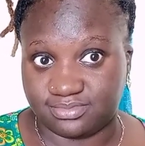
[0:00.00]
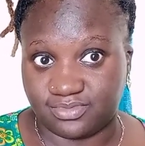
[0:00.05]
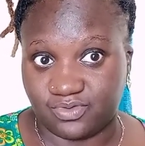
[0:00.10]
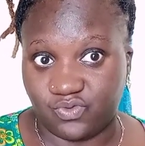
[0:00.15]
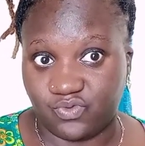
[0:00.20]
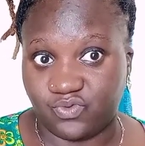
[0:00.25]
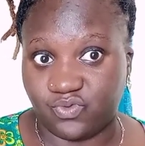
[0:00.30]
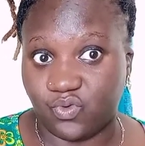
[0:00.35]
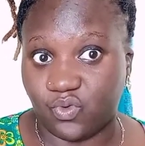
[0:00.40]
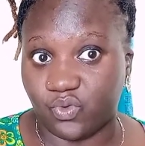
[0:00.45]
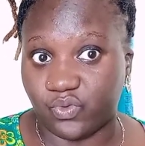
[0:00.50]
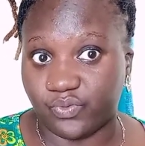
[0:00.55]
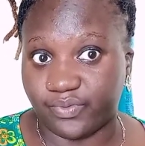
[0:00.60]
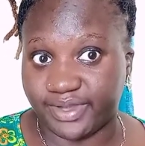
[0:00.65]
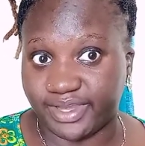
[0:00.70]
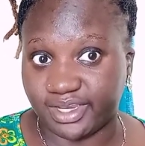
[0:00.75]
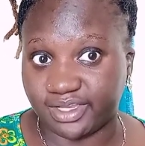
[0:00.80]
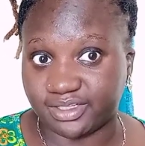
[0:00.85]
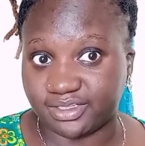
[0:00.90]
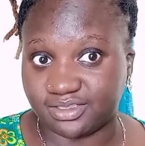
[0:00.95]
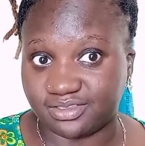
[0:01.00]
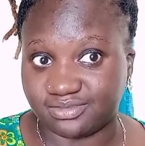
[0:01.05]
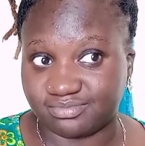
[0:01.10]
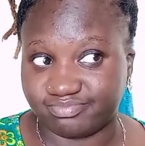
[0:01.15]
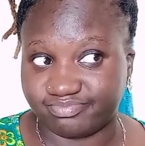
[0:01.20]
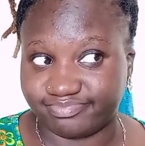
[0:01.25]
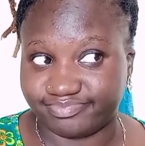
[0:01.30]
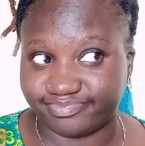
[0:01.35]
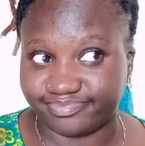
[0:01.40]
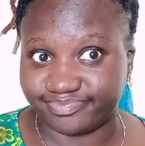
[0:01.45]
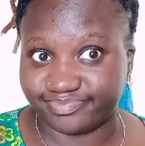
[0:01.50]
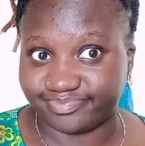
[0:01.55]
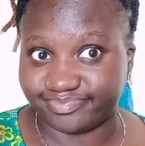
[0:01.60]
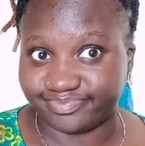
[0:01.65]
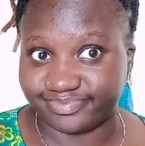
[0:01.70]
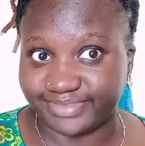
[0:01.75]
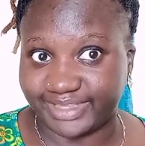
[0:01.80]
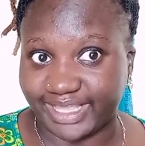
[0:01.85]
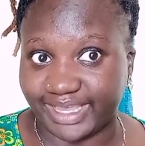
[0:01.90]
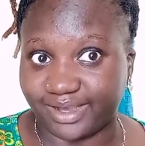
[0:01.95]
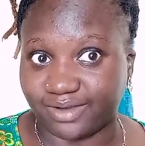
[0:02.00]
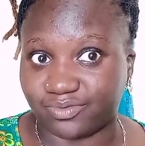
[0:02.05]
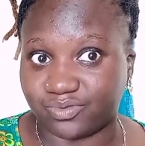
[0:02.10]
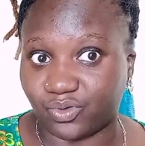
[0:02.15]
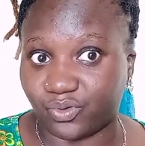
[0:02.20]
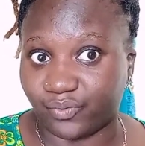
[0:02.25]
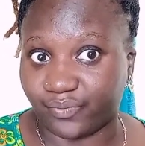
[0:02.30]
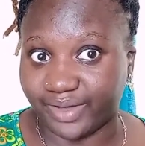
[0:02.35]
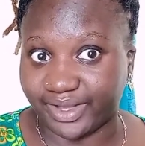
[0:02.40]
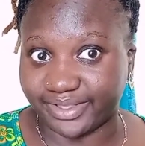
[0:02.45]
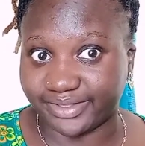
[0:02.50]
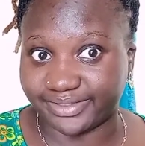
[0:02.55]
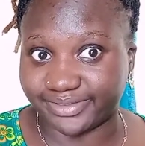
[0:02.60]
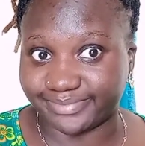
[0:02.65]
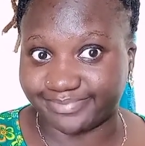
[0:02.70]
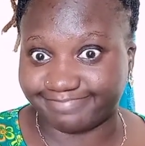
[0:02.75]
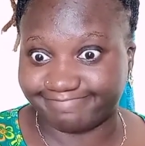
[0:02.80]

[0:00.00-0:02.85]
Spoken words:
for real? Like, for real?